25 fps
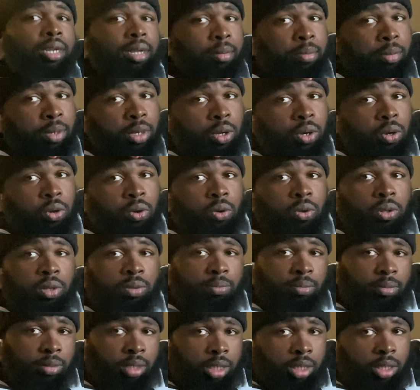I'm going to
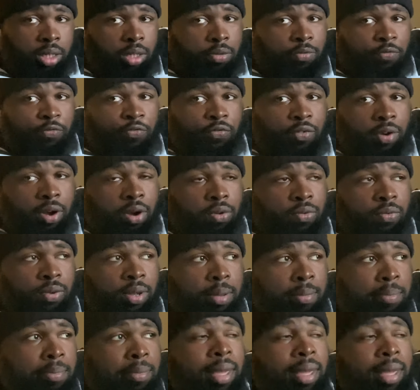go following